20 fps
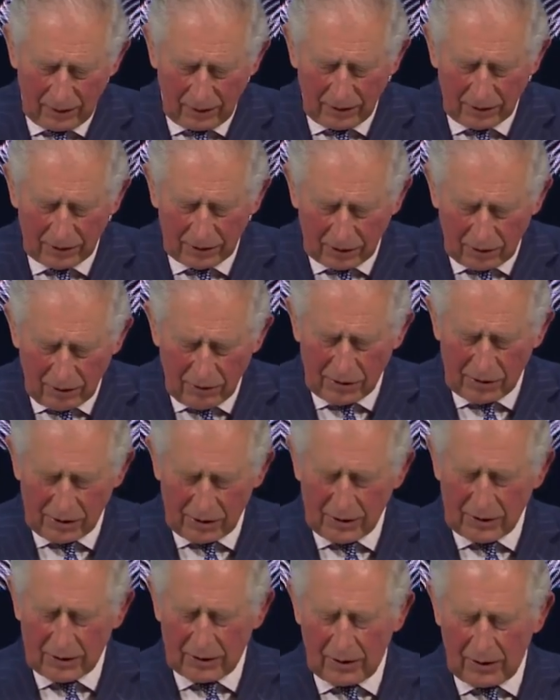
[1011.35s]
there are
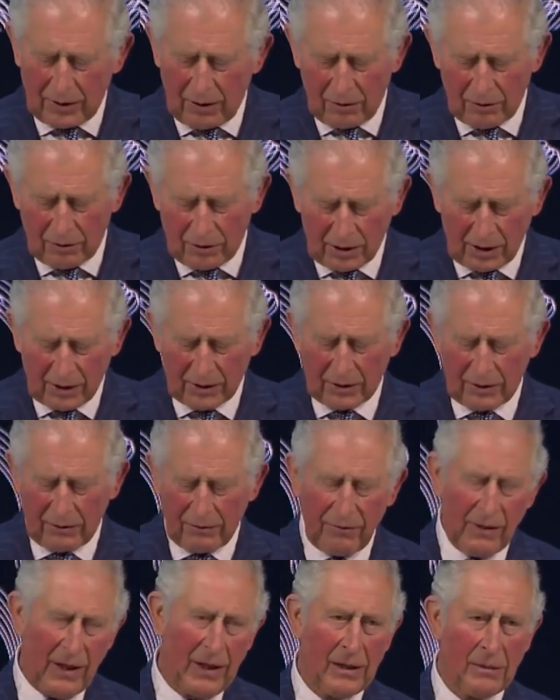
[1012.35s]
solutions that are not
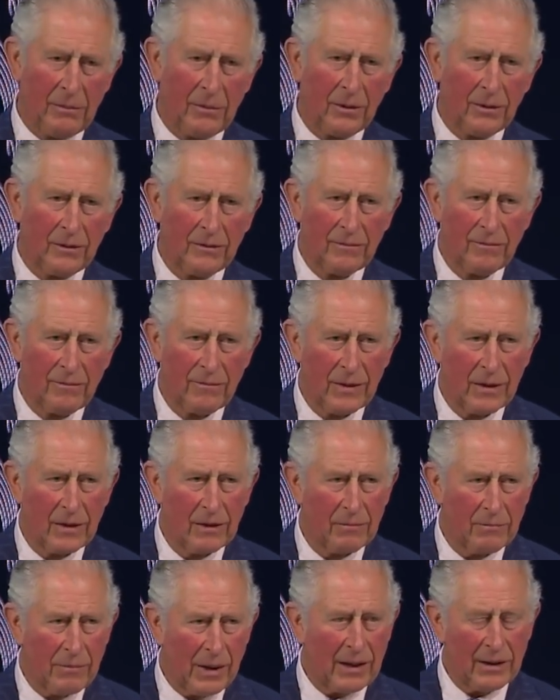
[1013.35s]
just available,
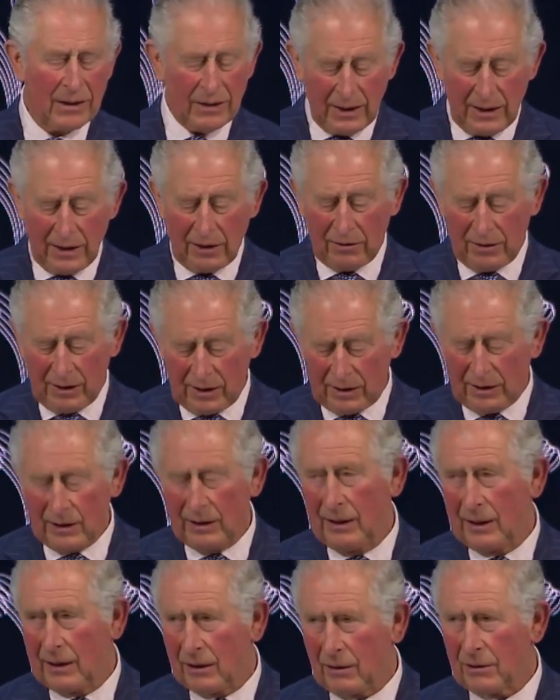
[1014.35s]
but
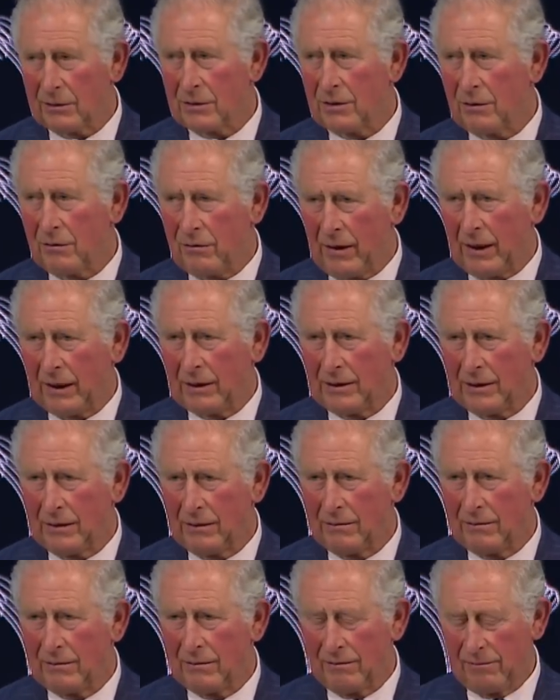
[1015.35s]
increasingly cost
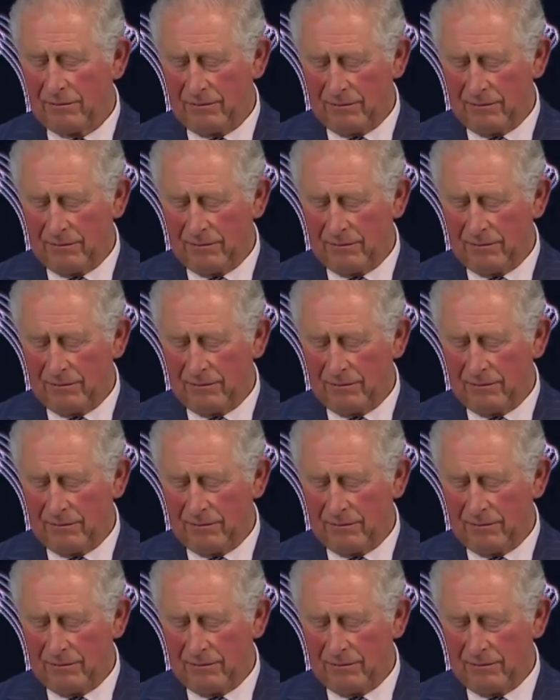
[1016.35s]
effective.